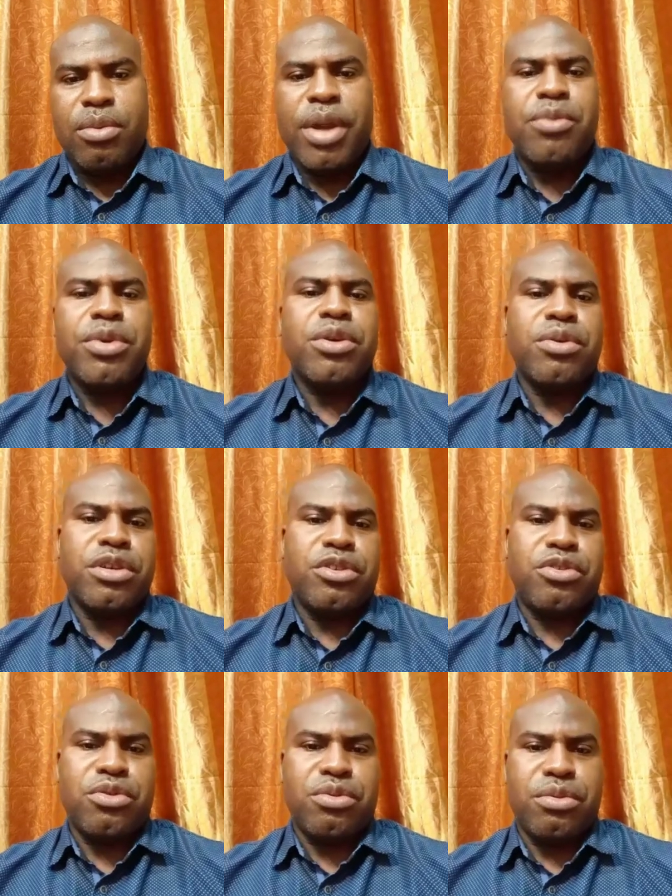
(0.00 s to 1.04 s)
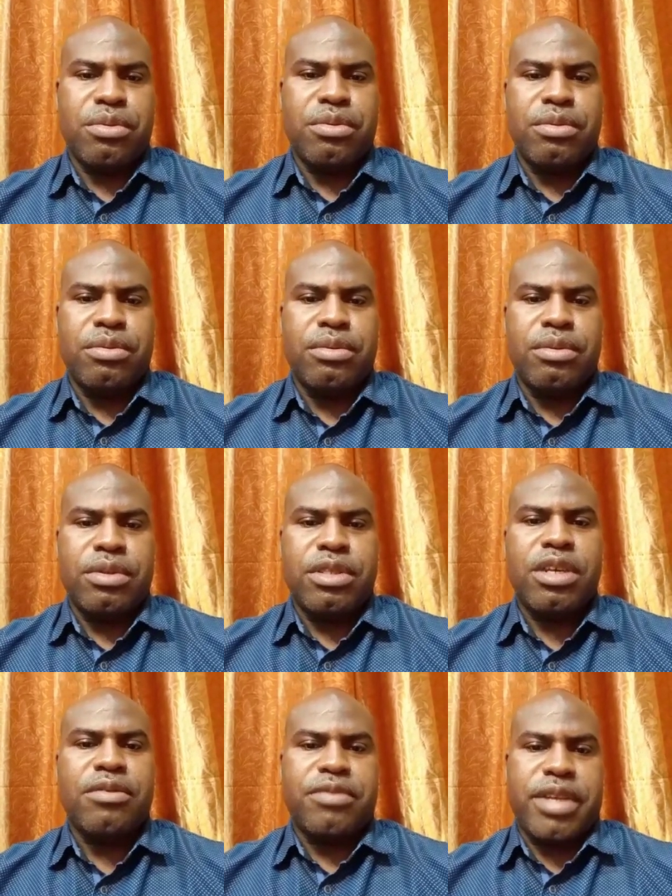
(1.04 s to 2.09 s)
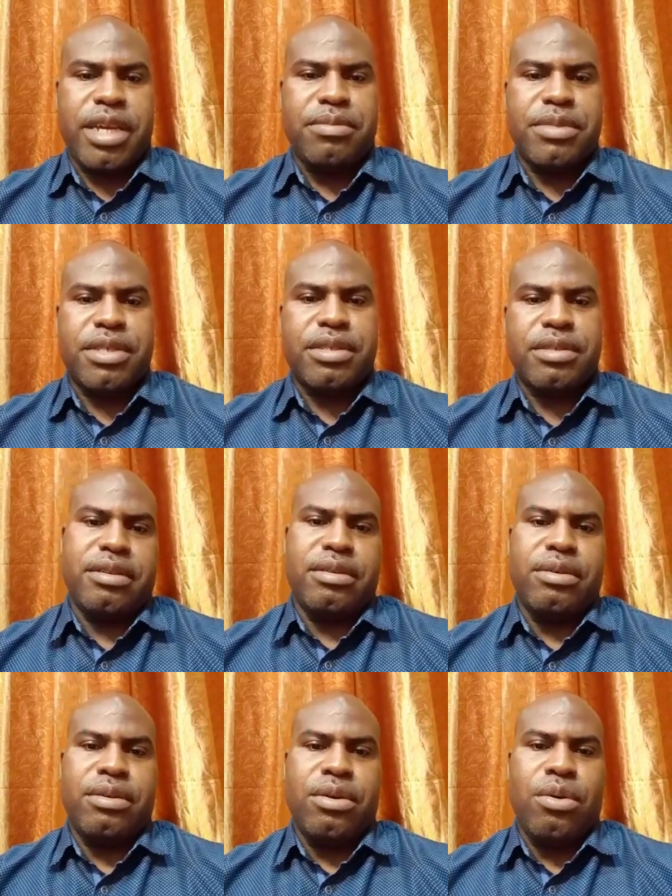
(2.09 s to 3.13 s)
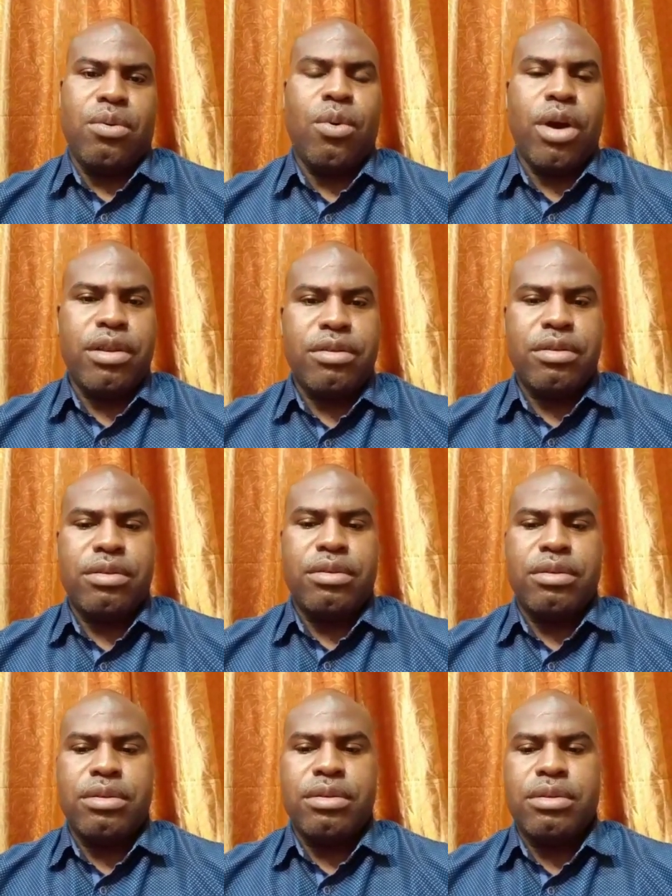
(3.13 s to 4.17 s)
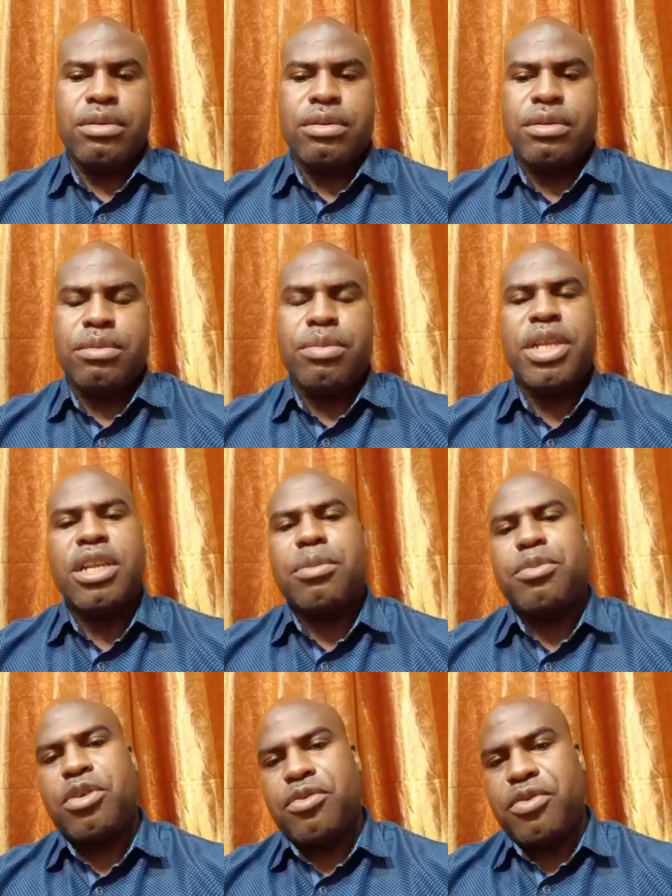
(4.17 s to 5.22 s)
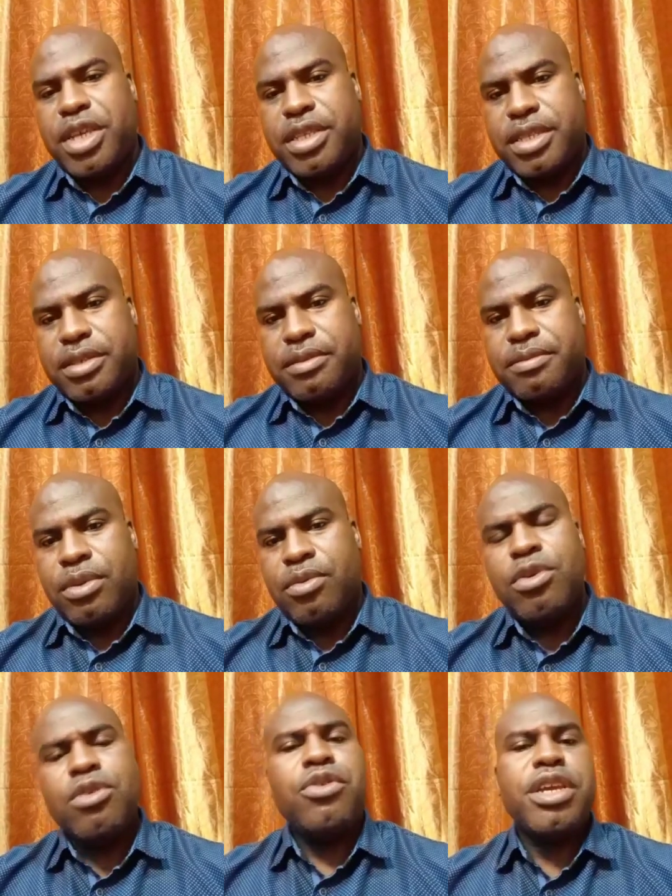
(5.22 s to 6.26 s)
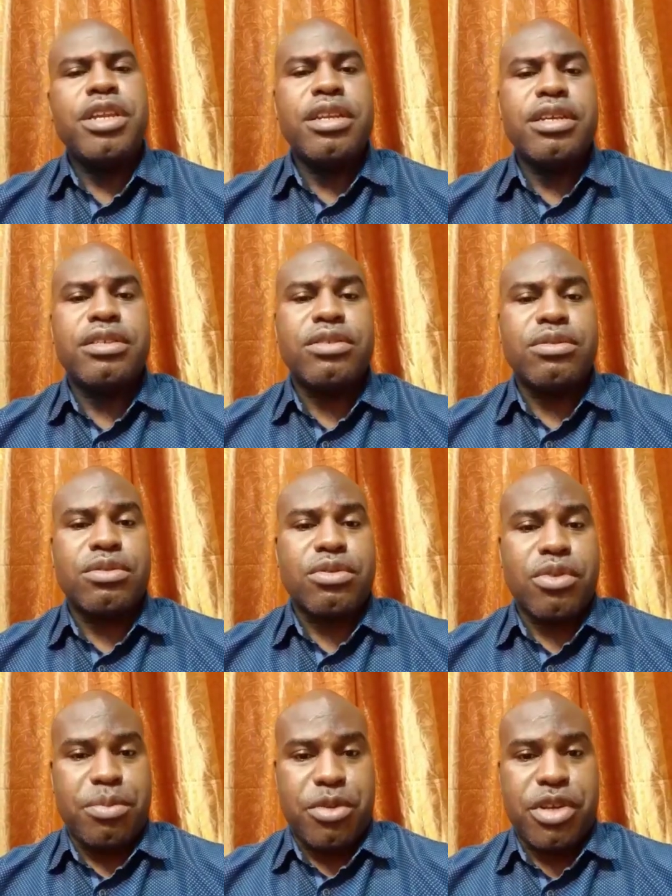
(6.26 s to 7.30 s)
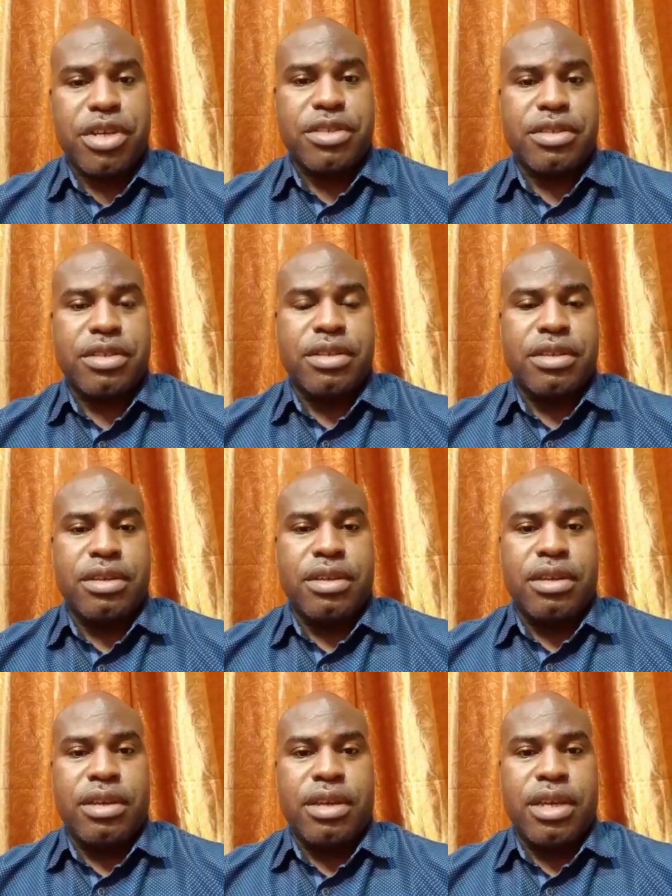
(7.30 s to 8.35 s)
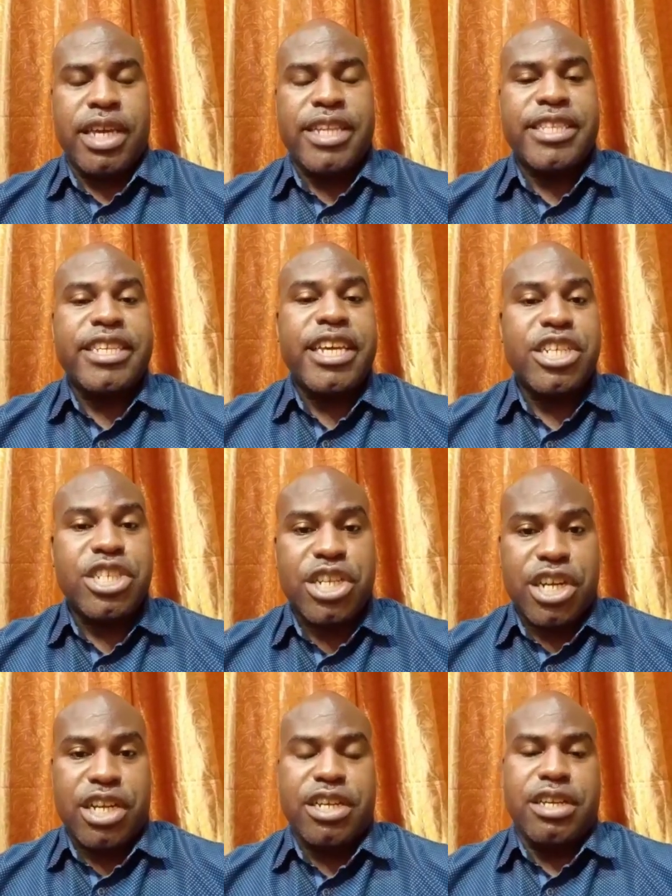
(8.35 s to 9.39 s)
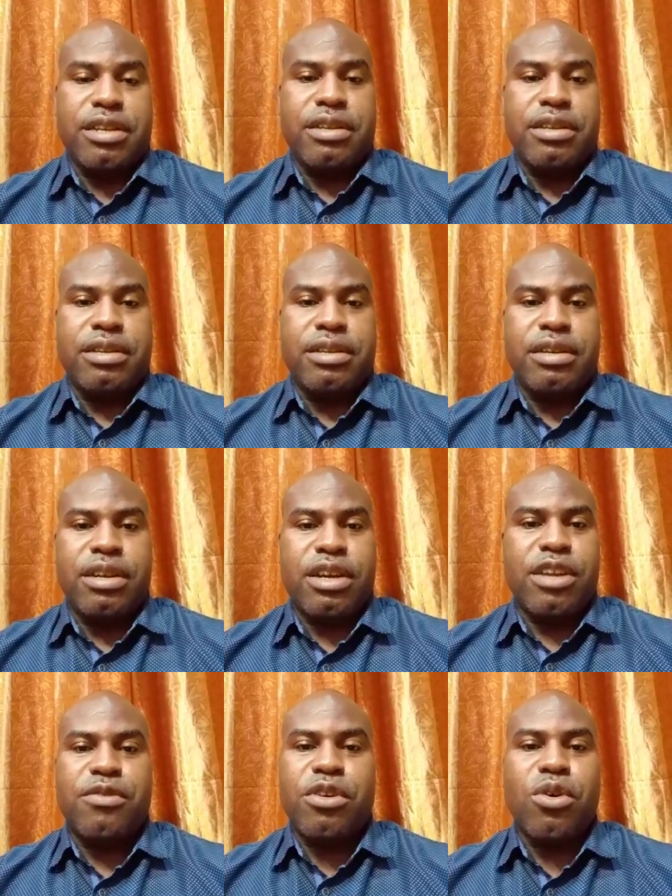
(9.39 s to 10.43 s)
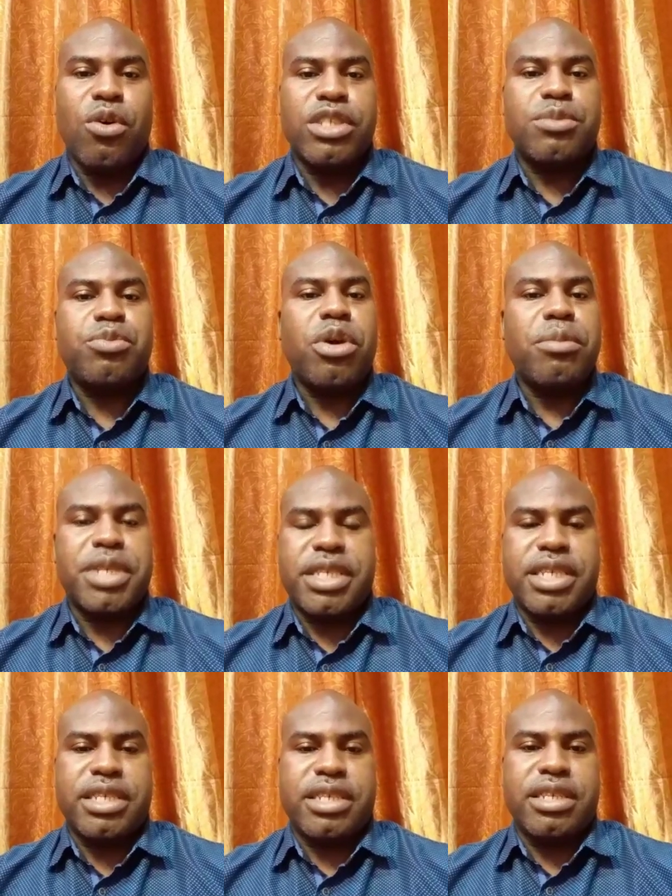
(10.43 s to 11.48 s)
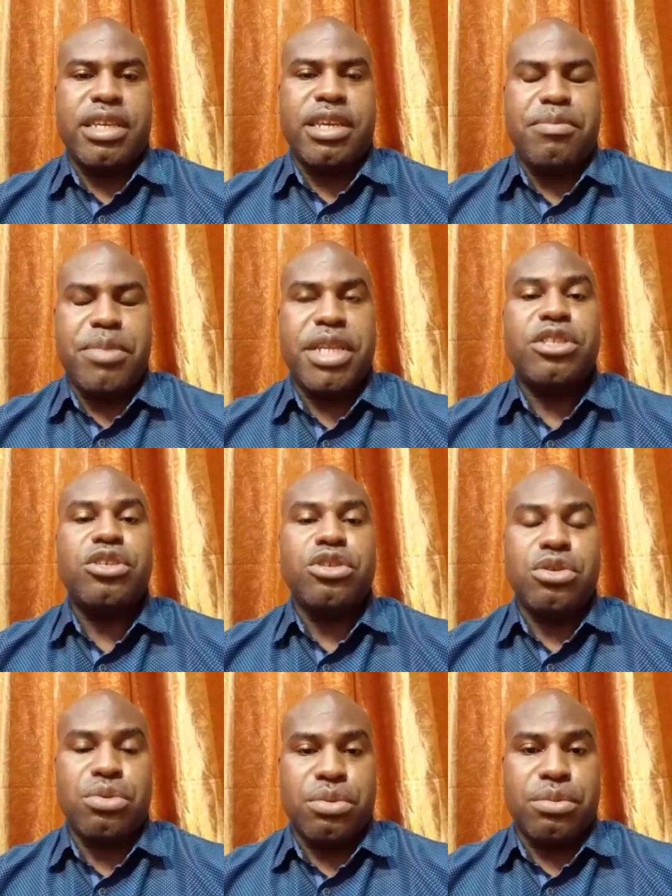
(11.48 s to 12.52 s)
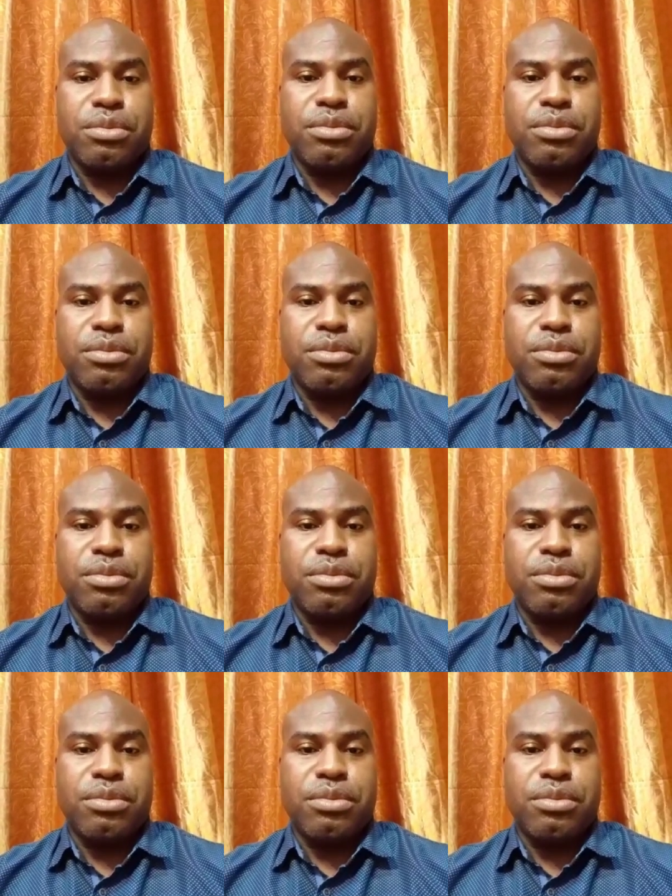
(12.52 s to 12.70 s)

when we're going through tough times? One, build up your feet. We read the scriptures intentionally, looking for God's promises He made to you